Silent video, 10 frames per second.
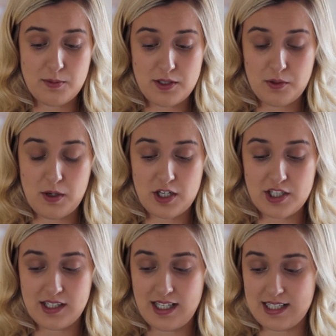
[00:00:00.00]
When you're
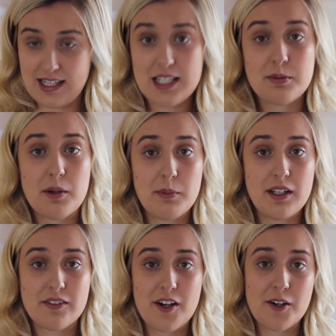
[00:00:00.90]
watching this one
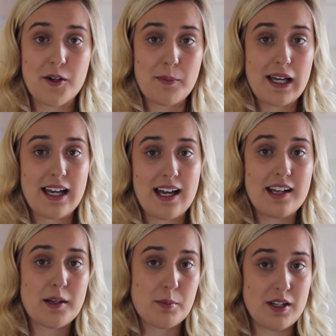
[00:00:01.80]
will have gone up
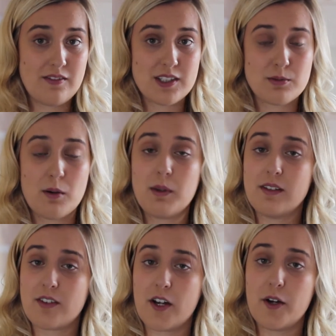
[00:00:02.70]
and a previous one will
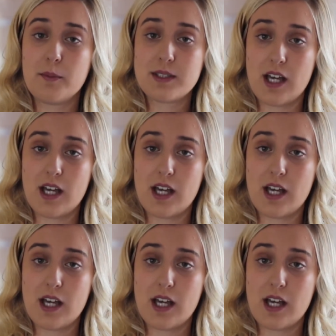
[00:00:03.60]
have gone up,